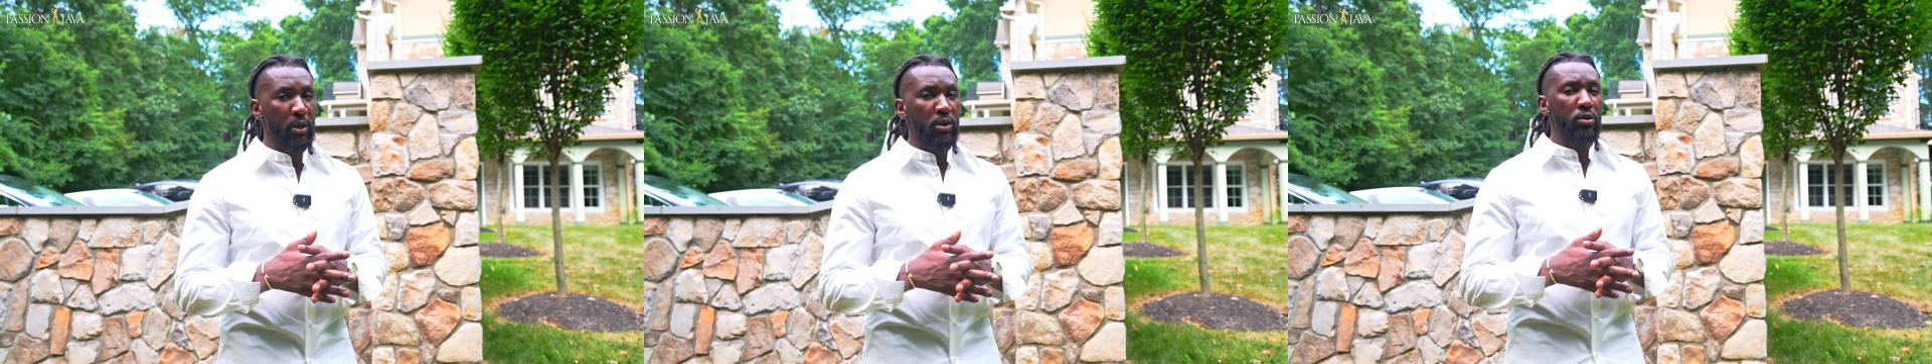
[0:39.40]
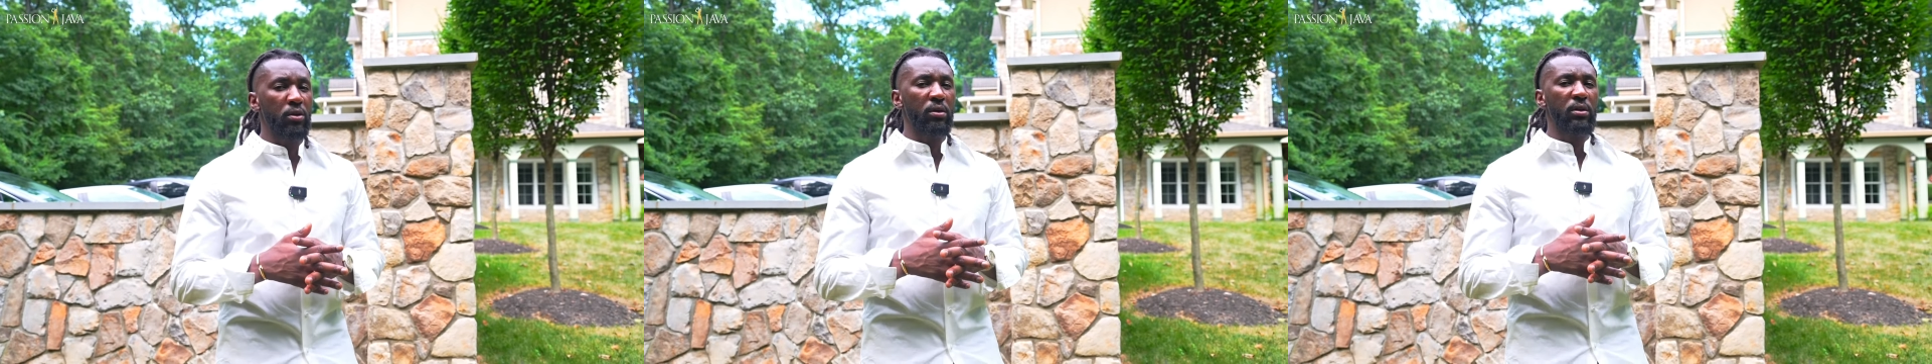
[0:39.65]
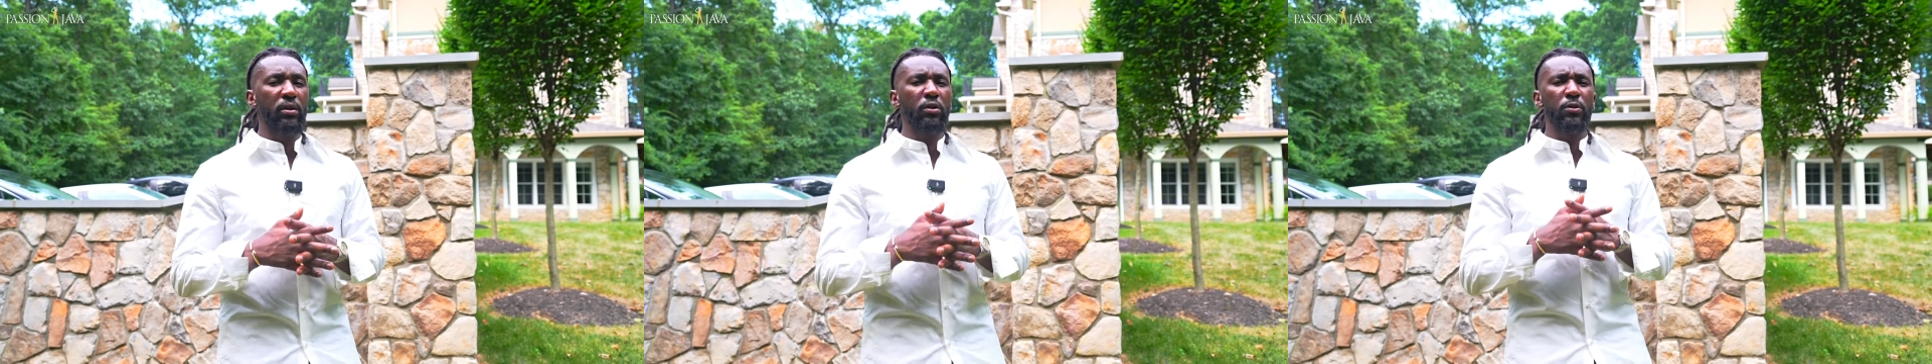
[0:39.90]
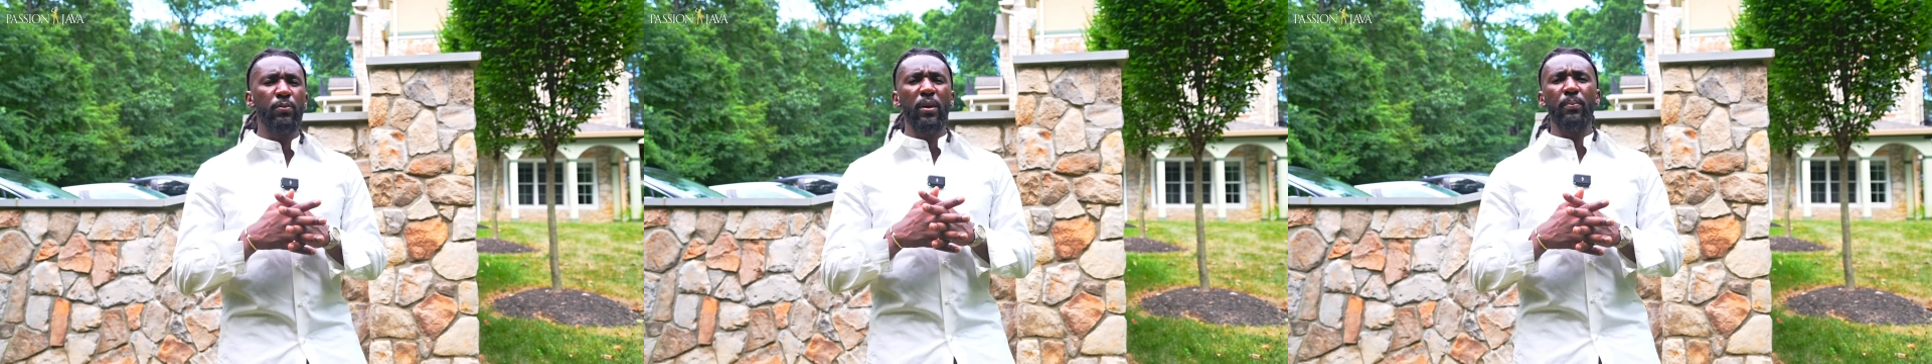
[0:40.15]
So
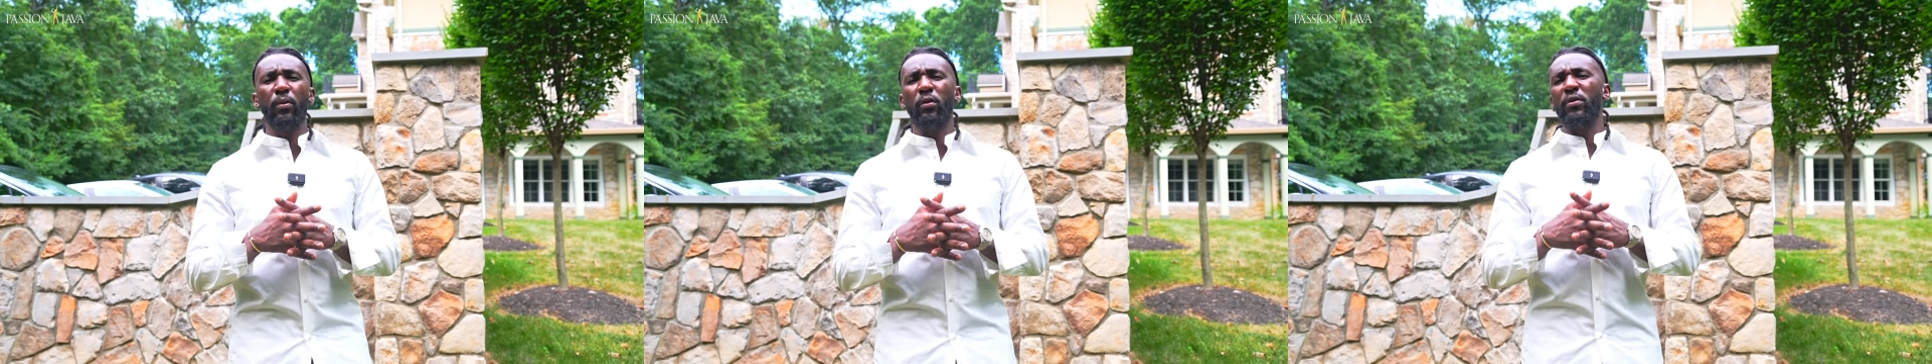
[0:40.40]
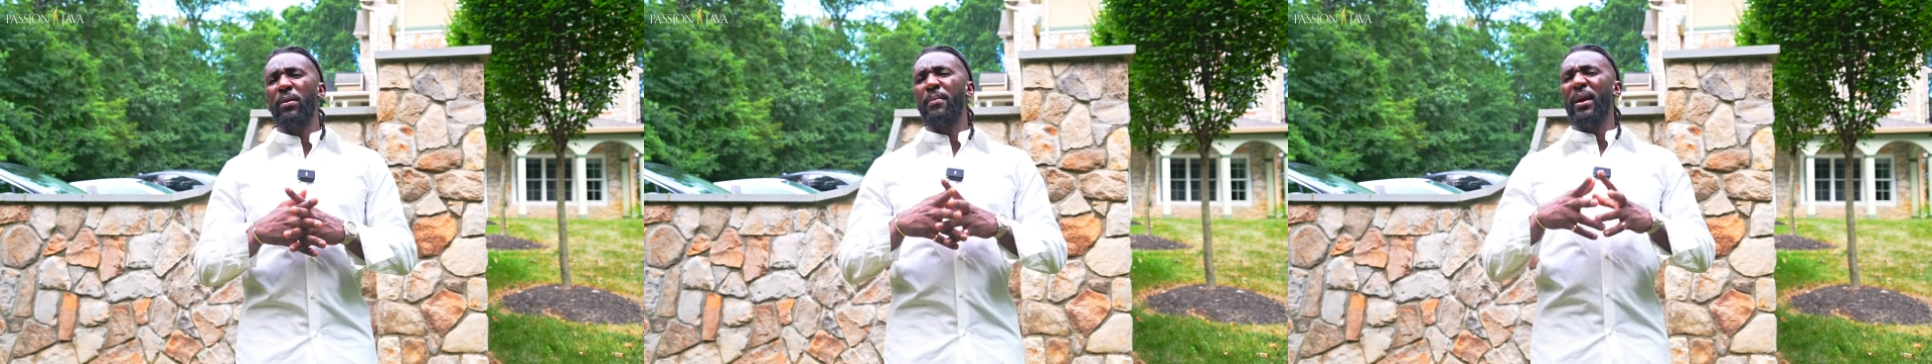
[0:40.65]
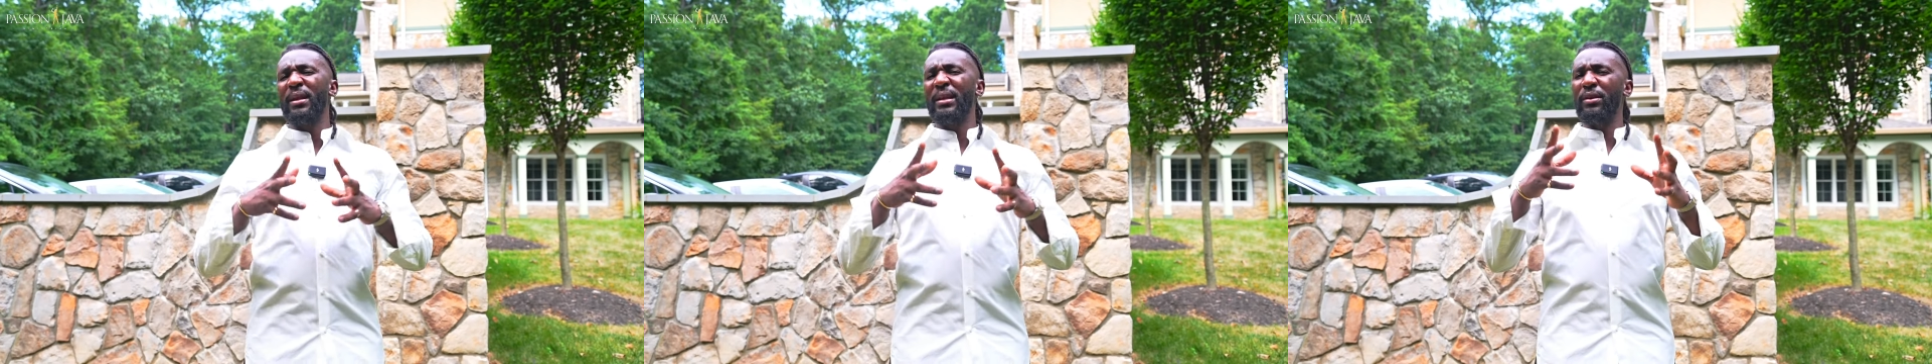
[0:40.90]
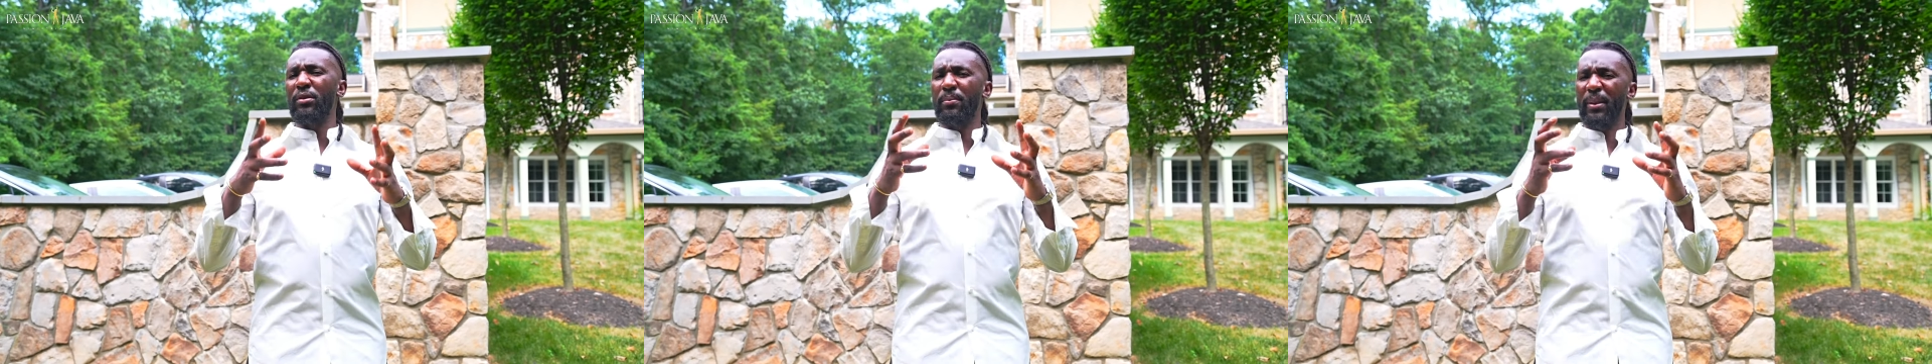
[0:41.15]
those people remain
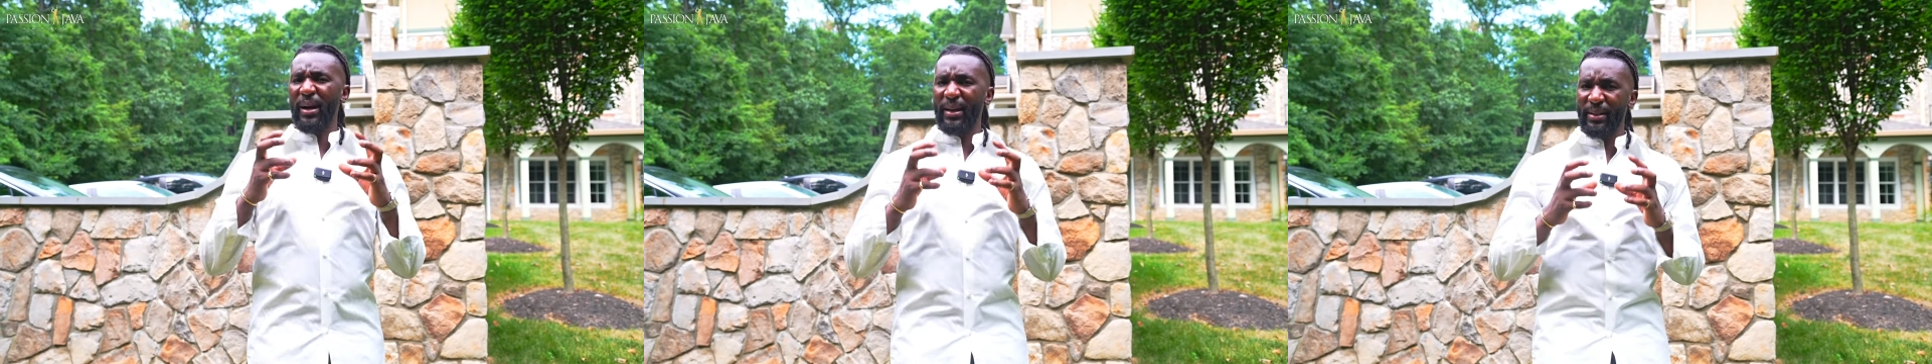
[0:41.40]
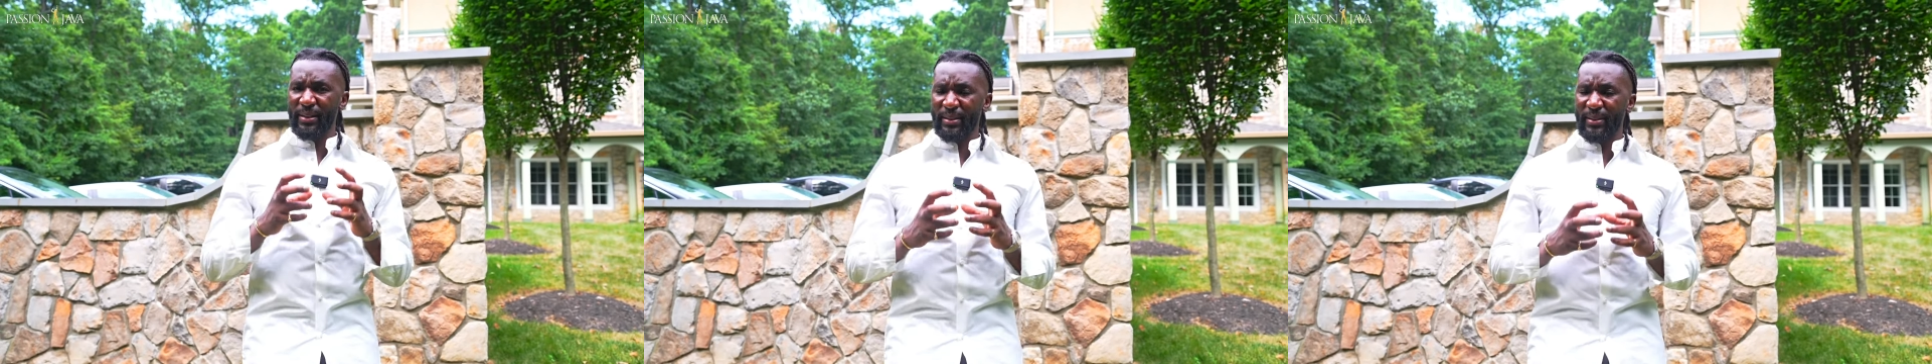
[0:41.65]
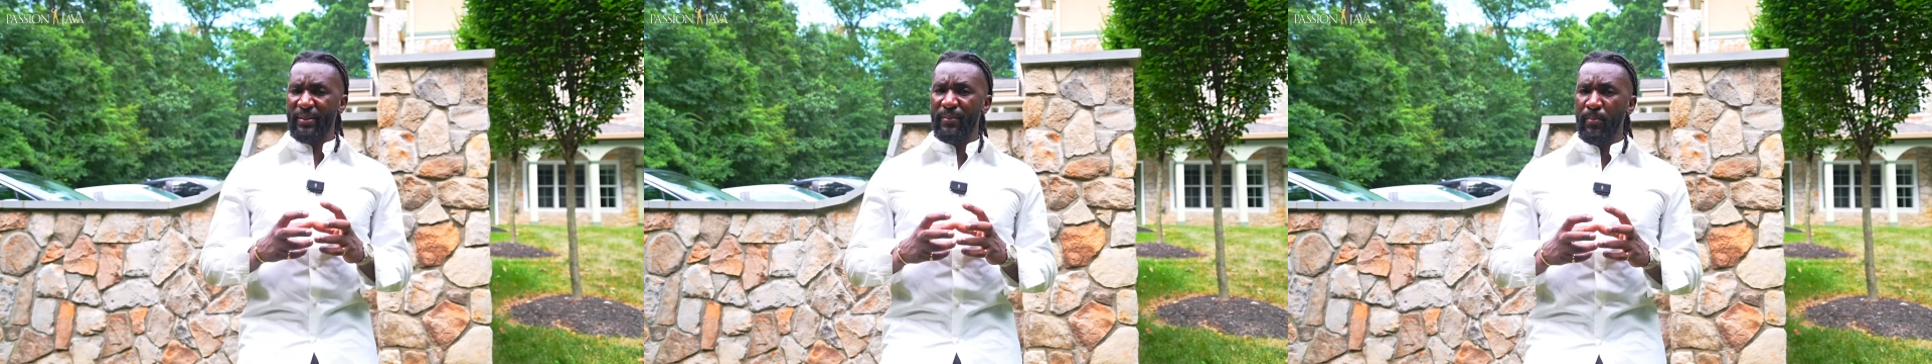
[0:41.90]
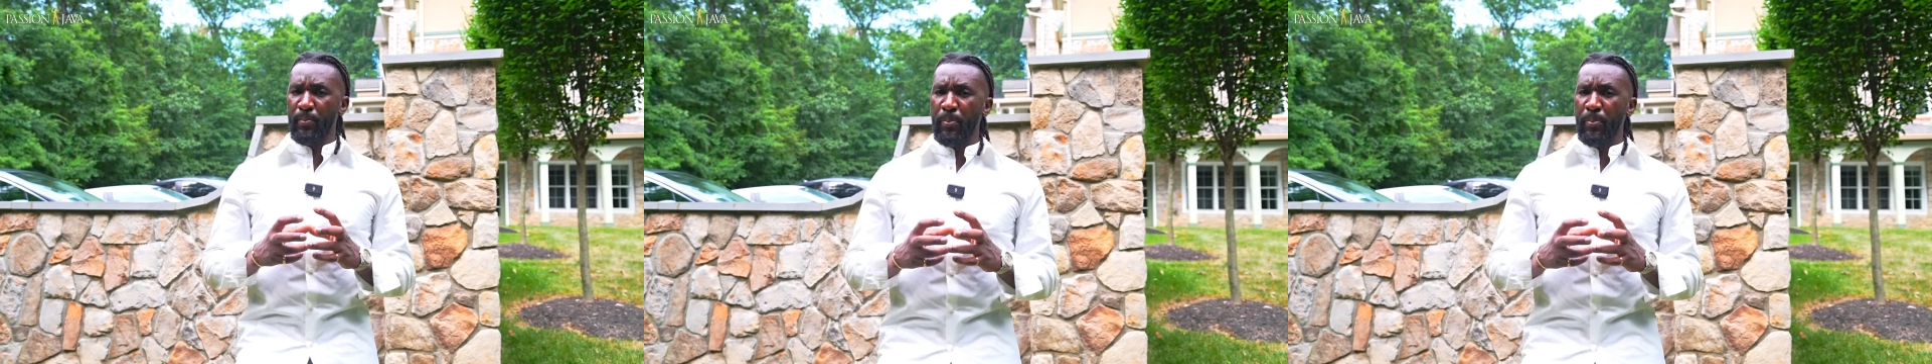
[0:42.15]
in your mind.